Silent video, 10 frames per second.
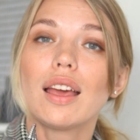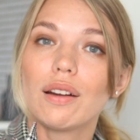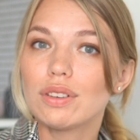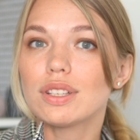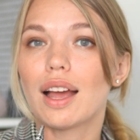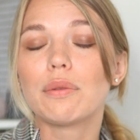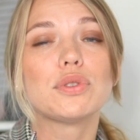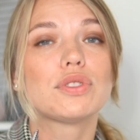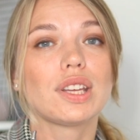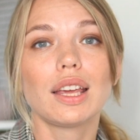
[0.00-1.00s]
every time
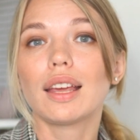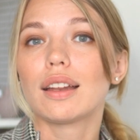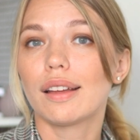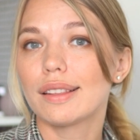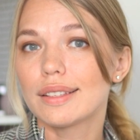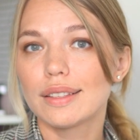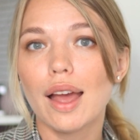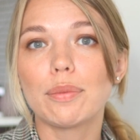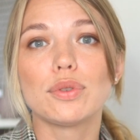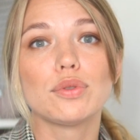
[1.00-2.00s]
you take another
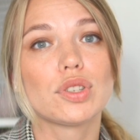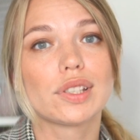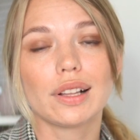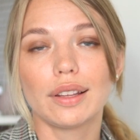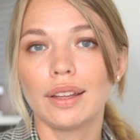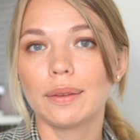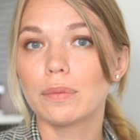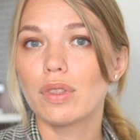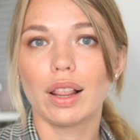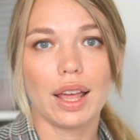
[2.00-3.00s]
snap, you just clean
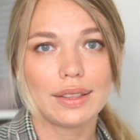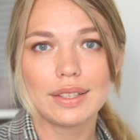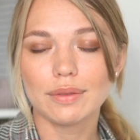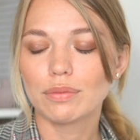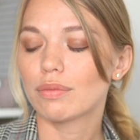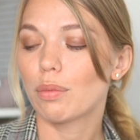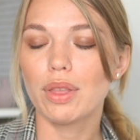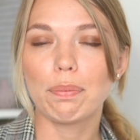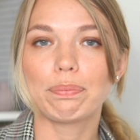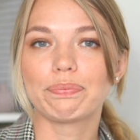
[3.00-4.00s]
the lens
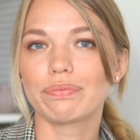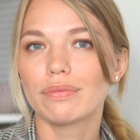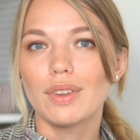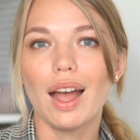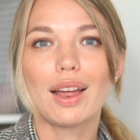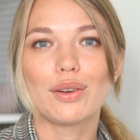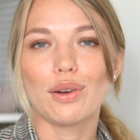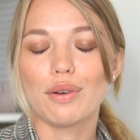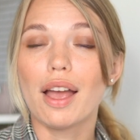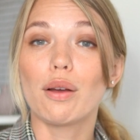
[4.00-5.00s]
with the, I don't
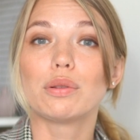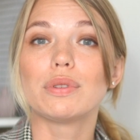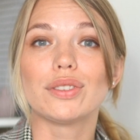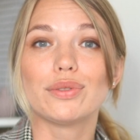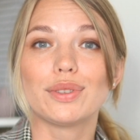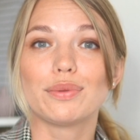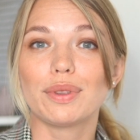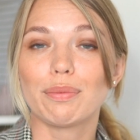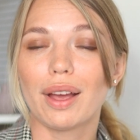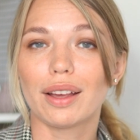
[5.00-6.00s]
know, I always do it
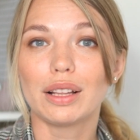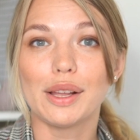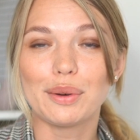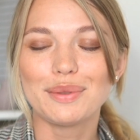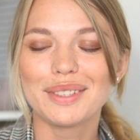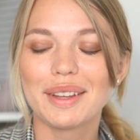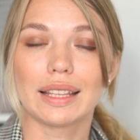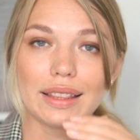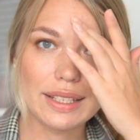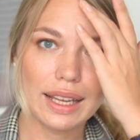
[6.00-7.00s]
with my clothes.
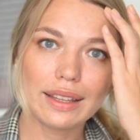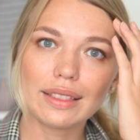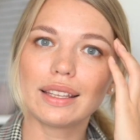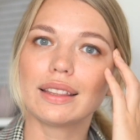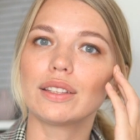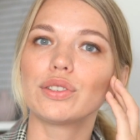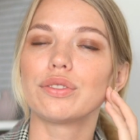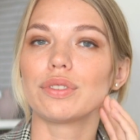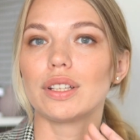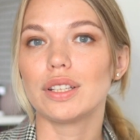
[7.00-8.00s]
The second thing that
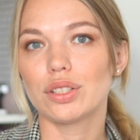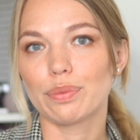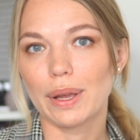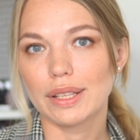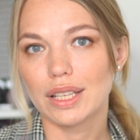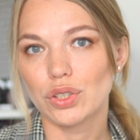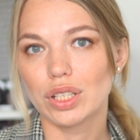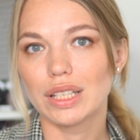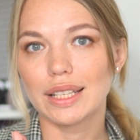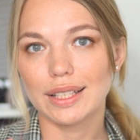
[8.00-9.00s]
you really need to pay
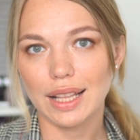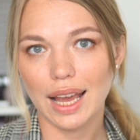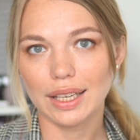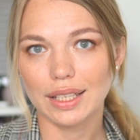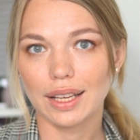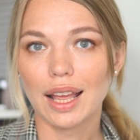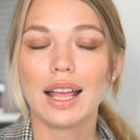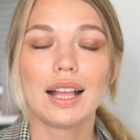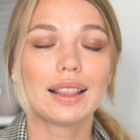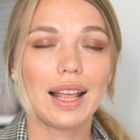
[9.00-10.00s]
attention is lighting.
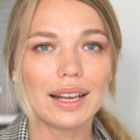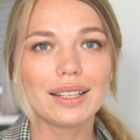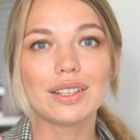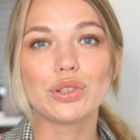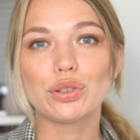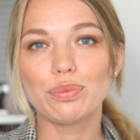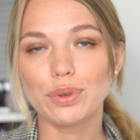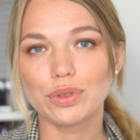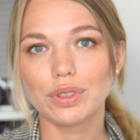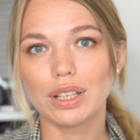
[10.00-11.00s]
Lighting should
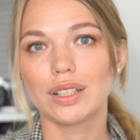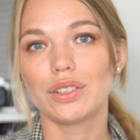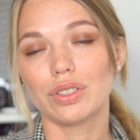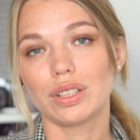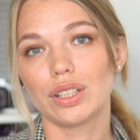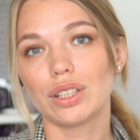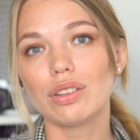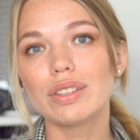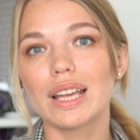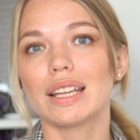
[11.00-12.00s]
be really, really
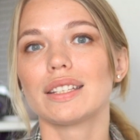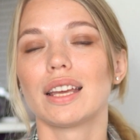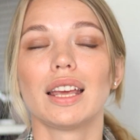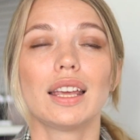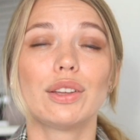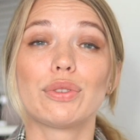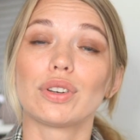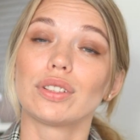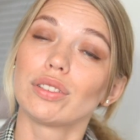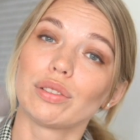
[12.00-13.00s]
good. And if
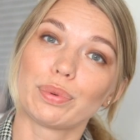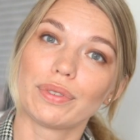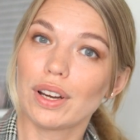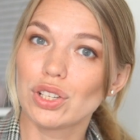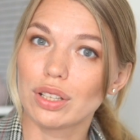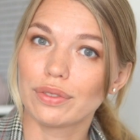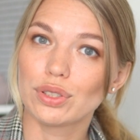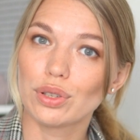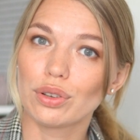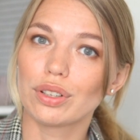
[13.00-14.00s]
you're not a professional
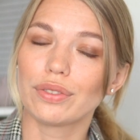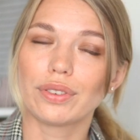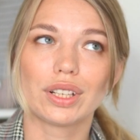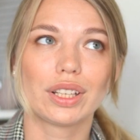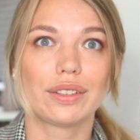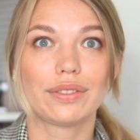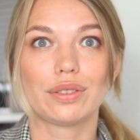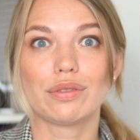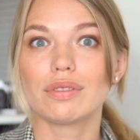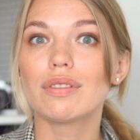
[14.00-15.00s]
photographer,
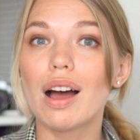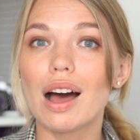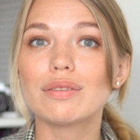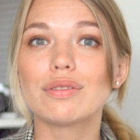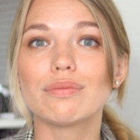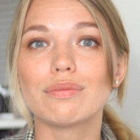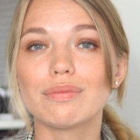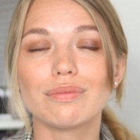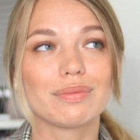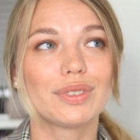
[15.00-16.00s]
if you don't know how
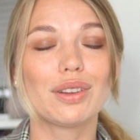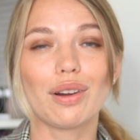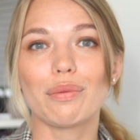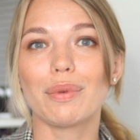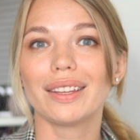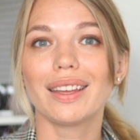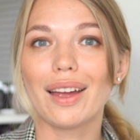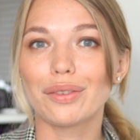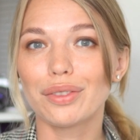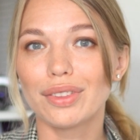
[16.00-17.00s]
to, make
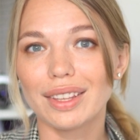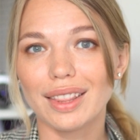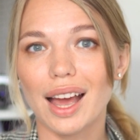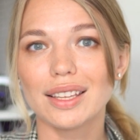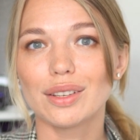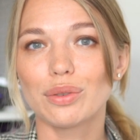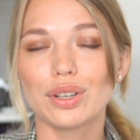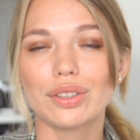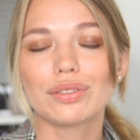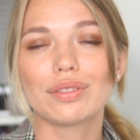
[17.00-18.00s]
everything nice
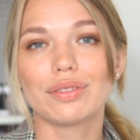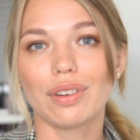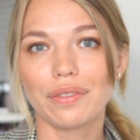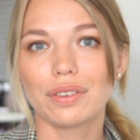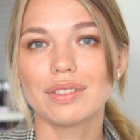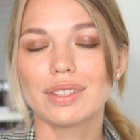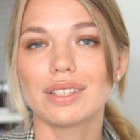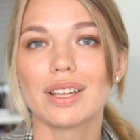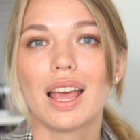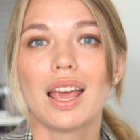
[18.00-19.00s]
according to the
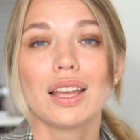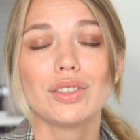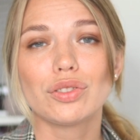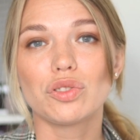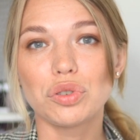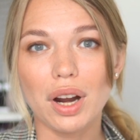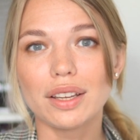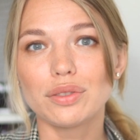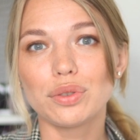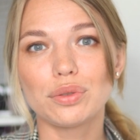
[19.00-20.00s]
references,
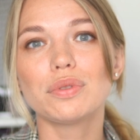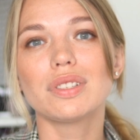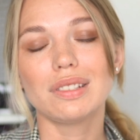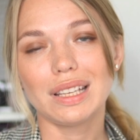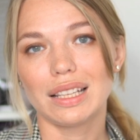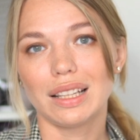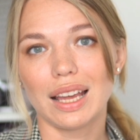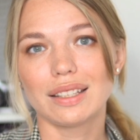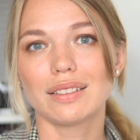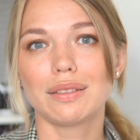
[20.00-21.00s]
try to use
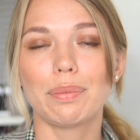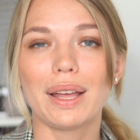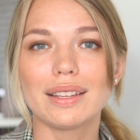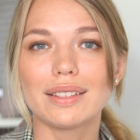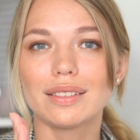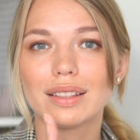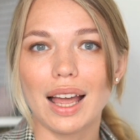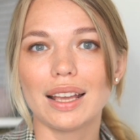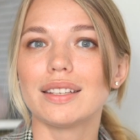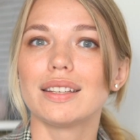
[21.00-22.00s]
daylight. The best
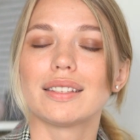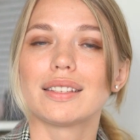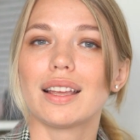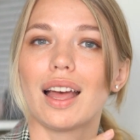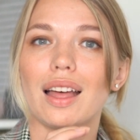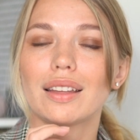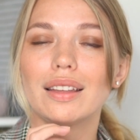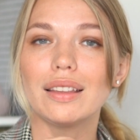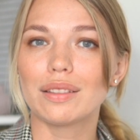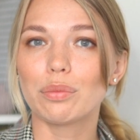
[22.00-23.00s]
light is
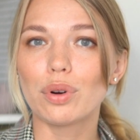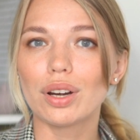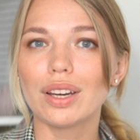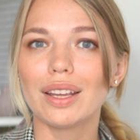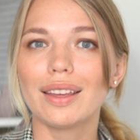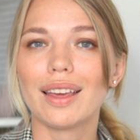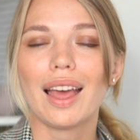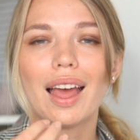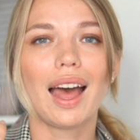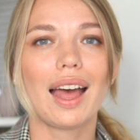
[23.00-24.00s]
in the morning
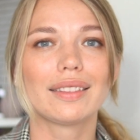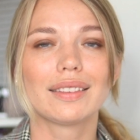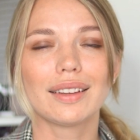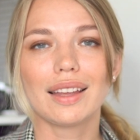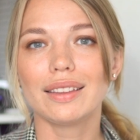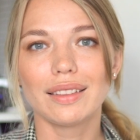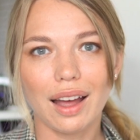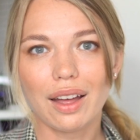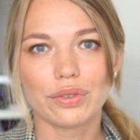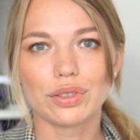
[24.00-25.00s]
and in
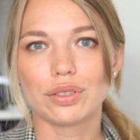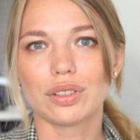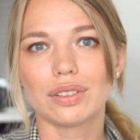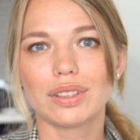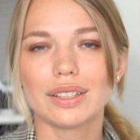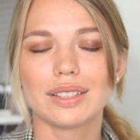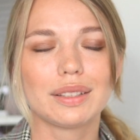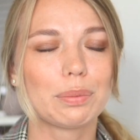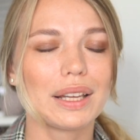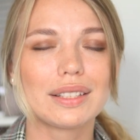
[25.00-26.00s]
the afternoon. That's
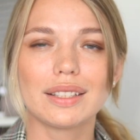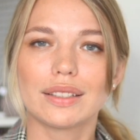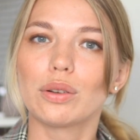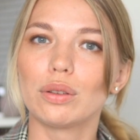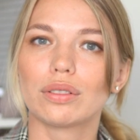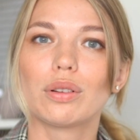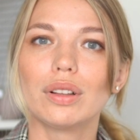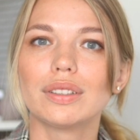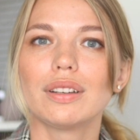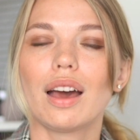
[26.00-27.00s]
the best. It's called
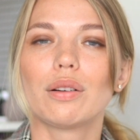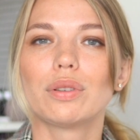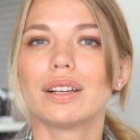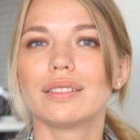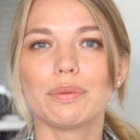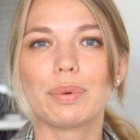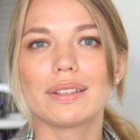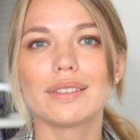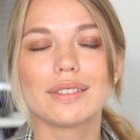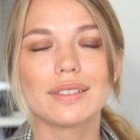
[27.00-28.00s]
golden hour and the
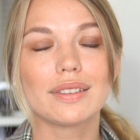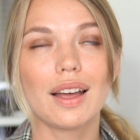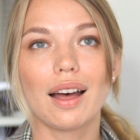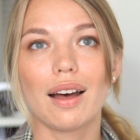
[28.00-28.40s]
best